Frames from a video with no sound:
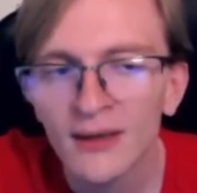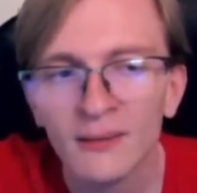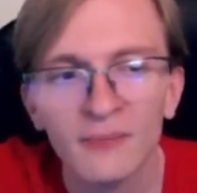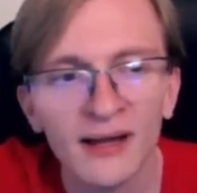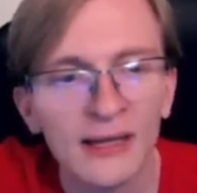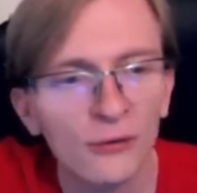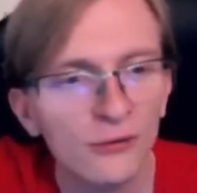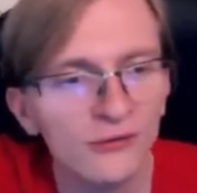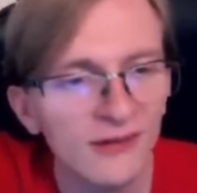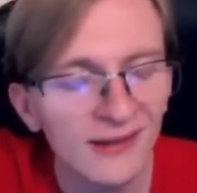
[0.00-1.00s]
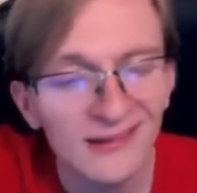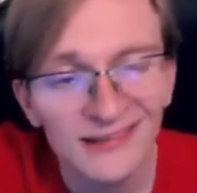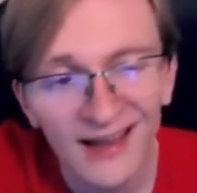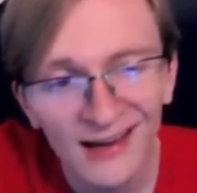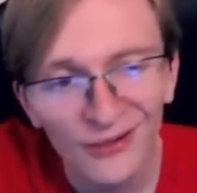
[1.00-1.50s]
My Gyarados is
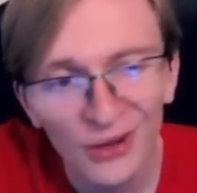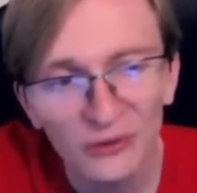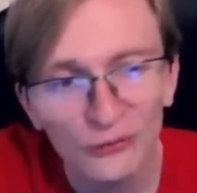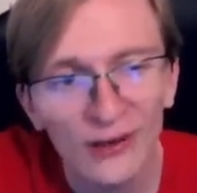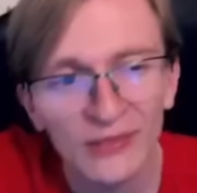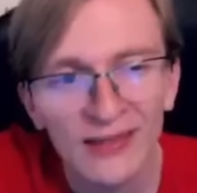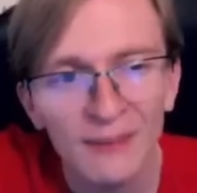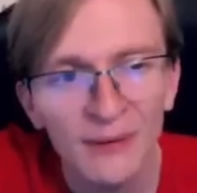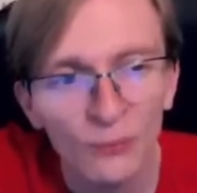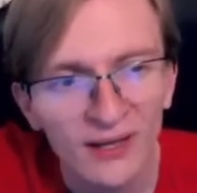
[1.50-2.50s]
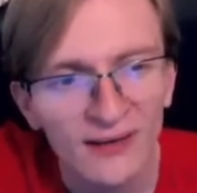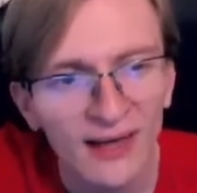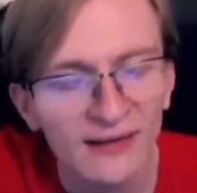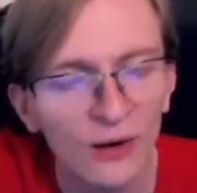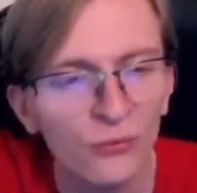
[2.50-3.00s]
kind of low, so I think I'm in Wing
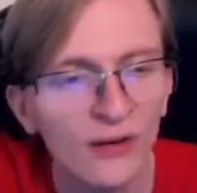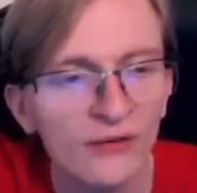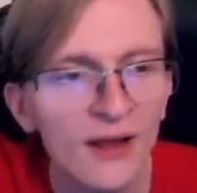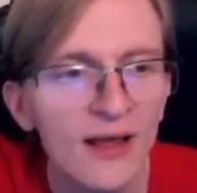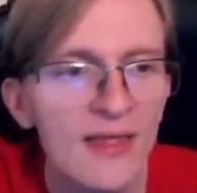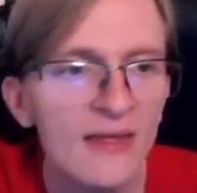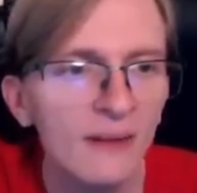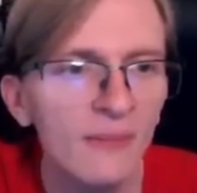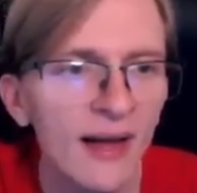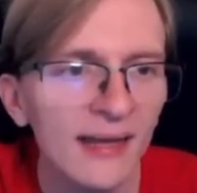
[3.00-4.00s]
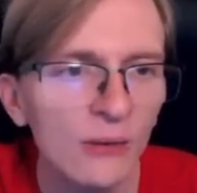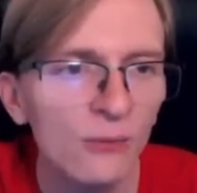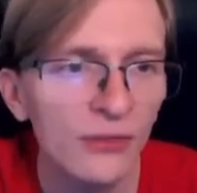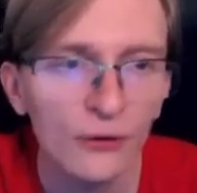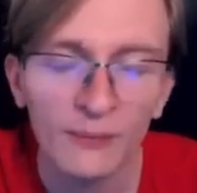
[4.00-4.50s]
Attack downrange. They come back in
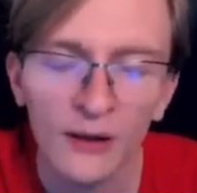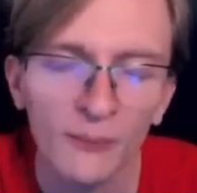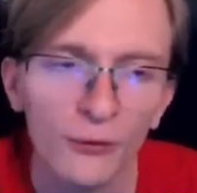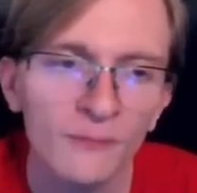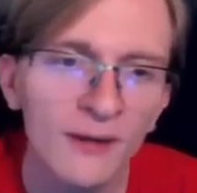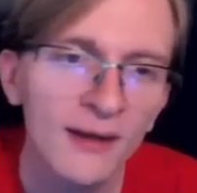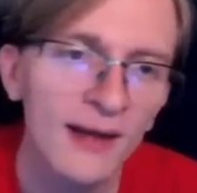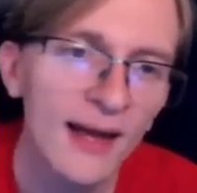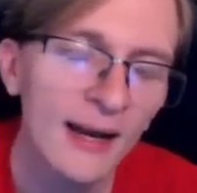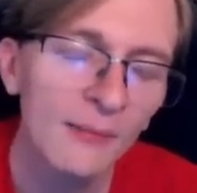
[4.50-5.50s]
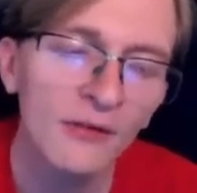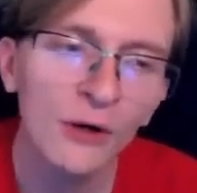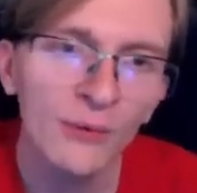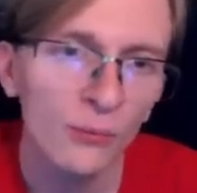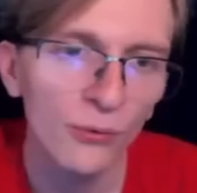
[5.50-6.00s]
with their Pelipper, and I'm a little
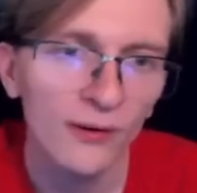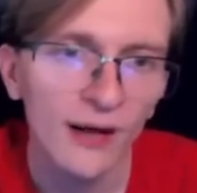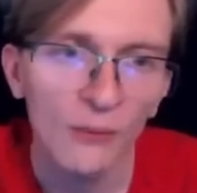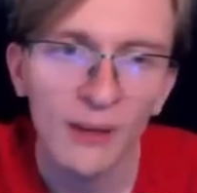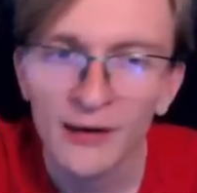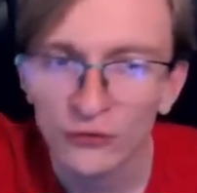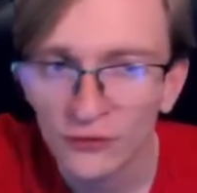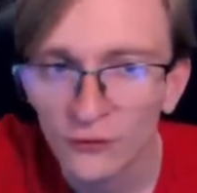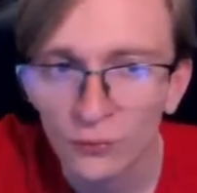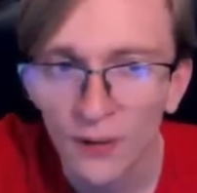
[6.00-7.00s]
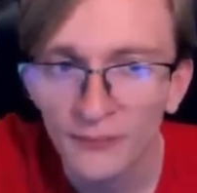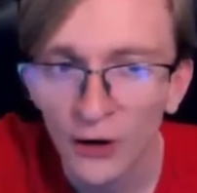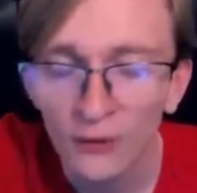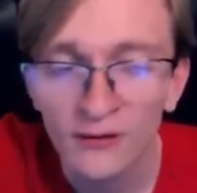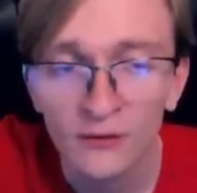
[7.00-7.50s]
bit worried now. Maybe I shouldn't have swapped
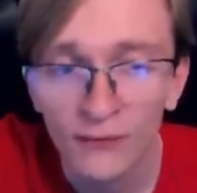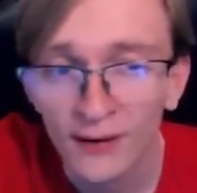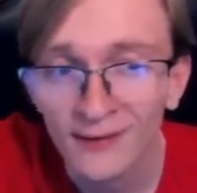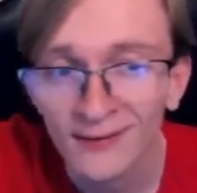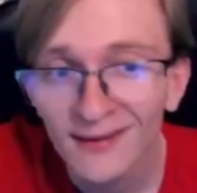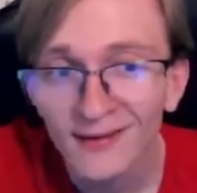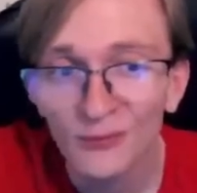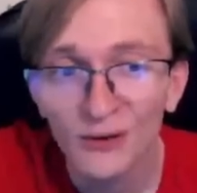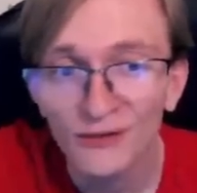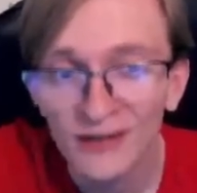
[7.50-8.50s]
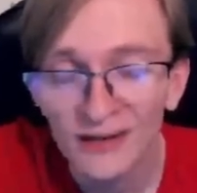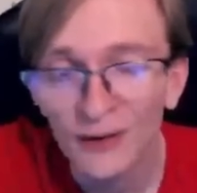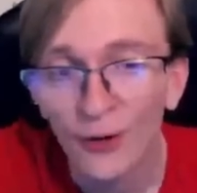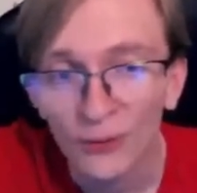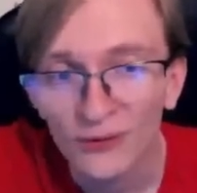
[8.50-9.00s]
out, because if I would have stayed in an
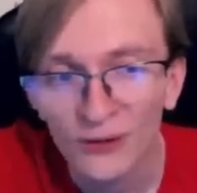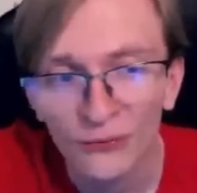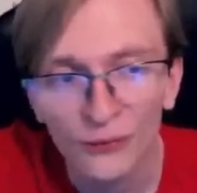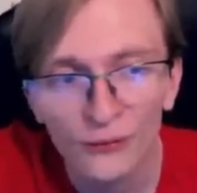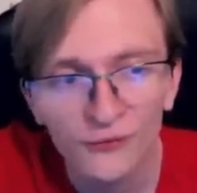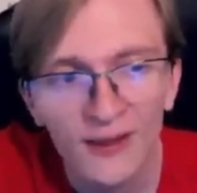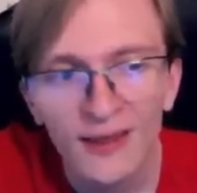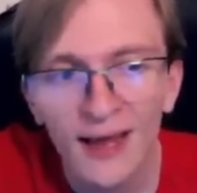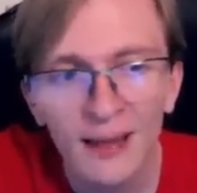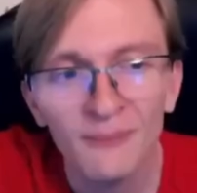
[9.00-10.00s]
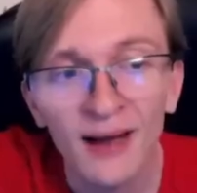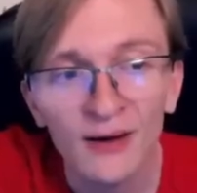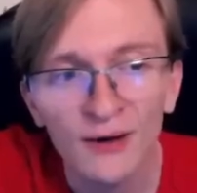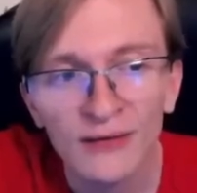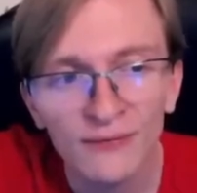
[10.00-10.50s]
Aqua Tailed first, I might
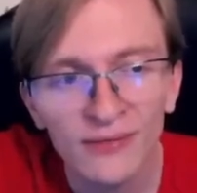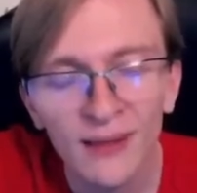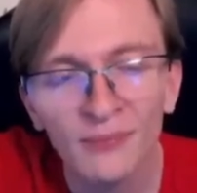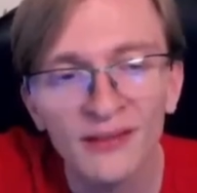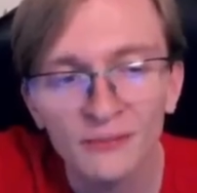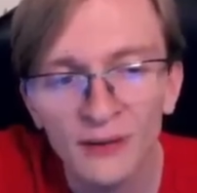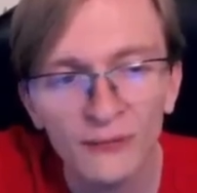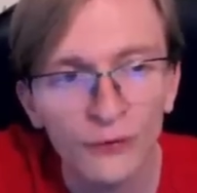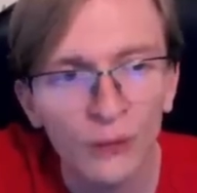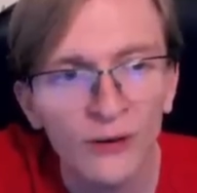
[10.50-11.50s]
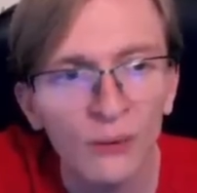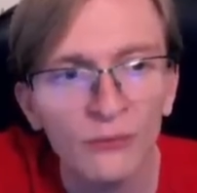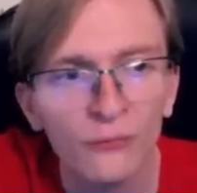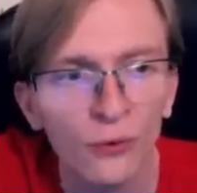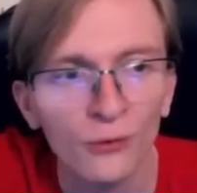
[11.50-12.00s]
not have given them this big farm down
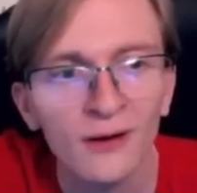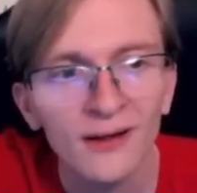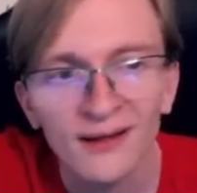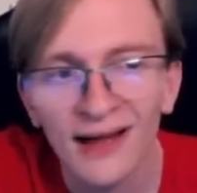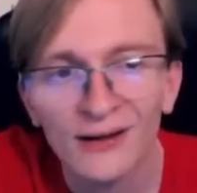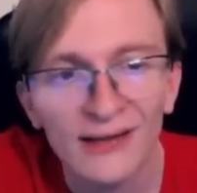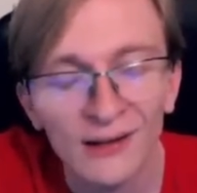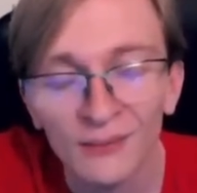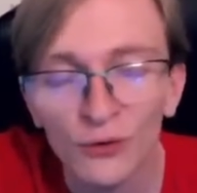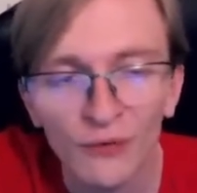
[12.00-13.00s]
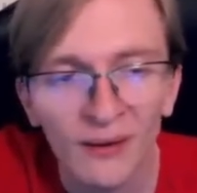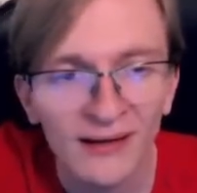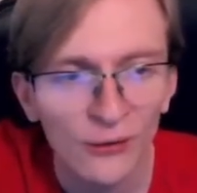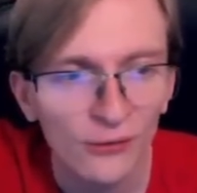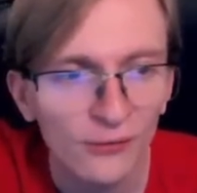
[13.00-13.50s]
before I could get a move on my
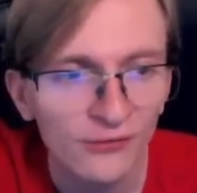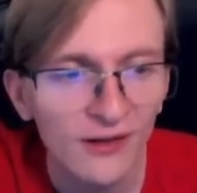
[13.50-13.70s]
Gyarados.